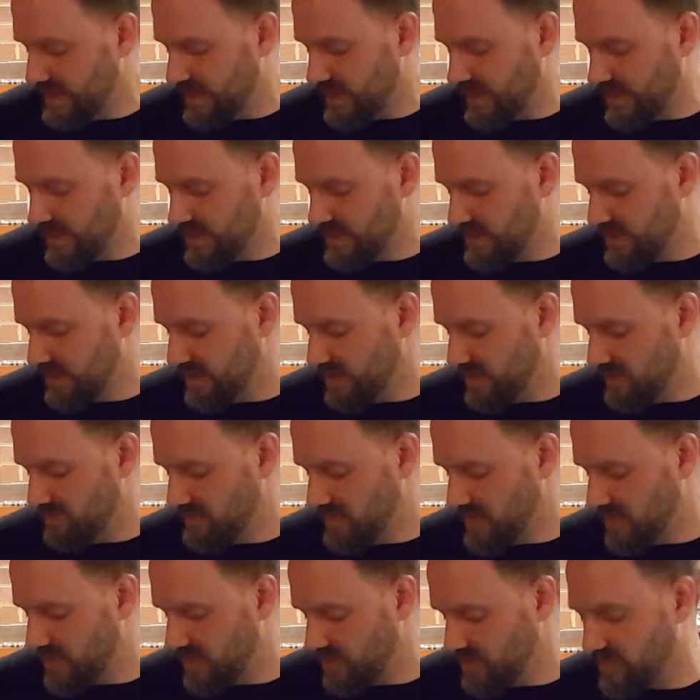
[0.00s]
And then in the
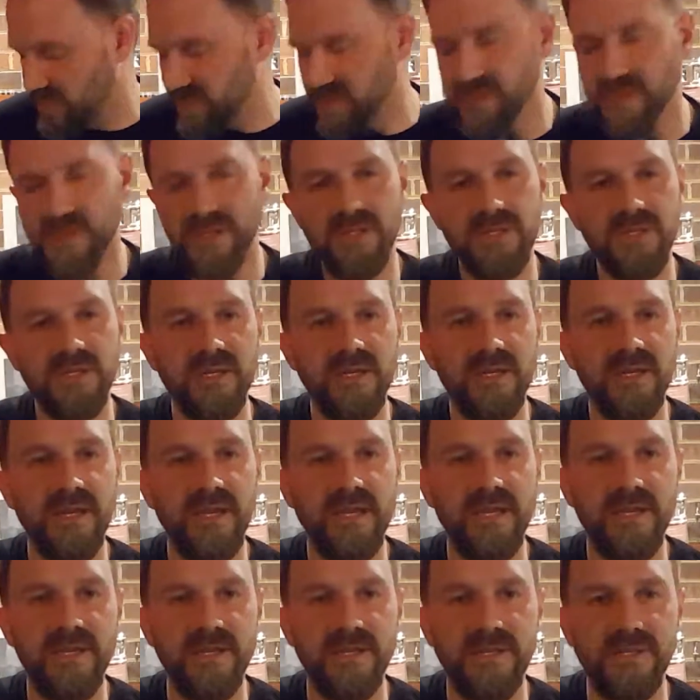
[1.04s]
middle position
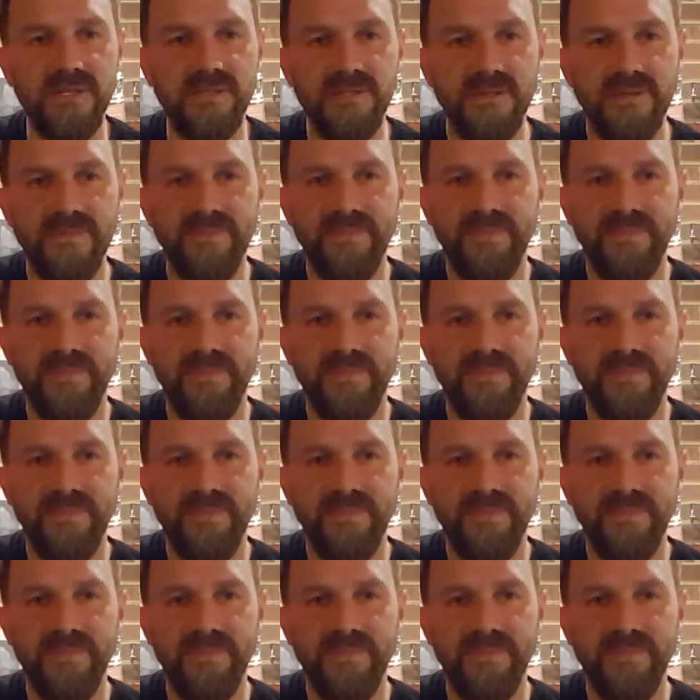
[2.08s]
is